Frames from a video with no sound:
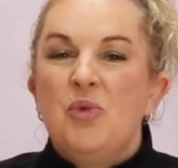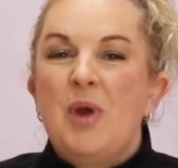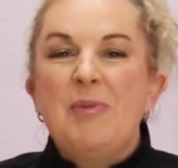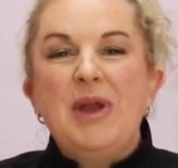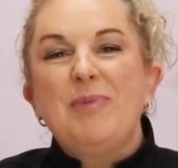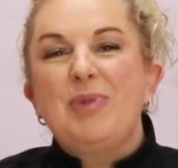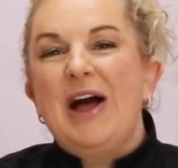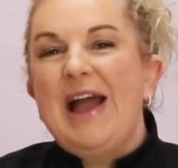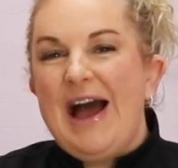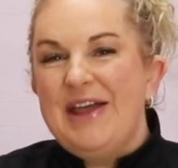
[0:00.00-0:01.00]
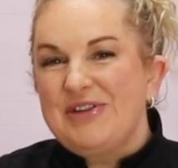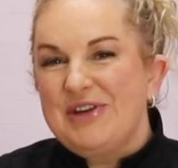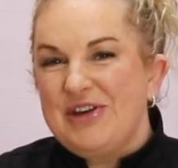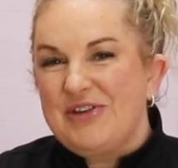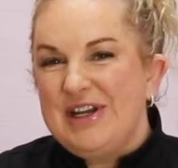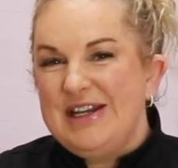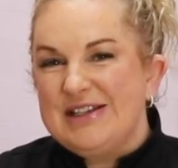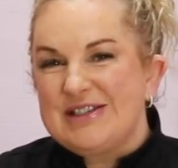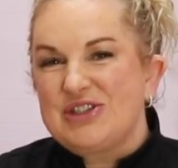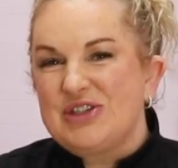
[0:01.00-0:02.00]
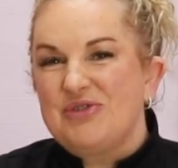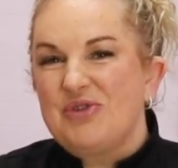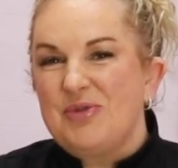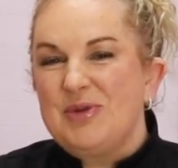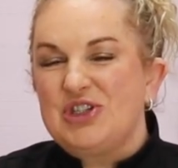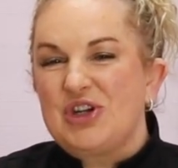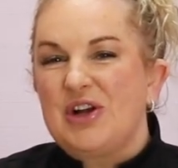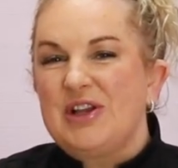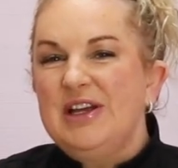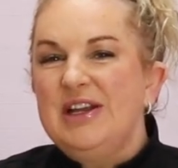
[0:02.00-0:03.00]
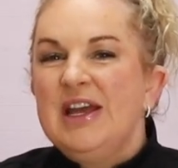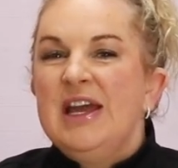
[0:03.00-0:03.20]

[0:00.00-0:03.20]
When we apply other ingredients to the ruby chocolate,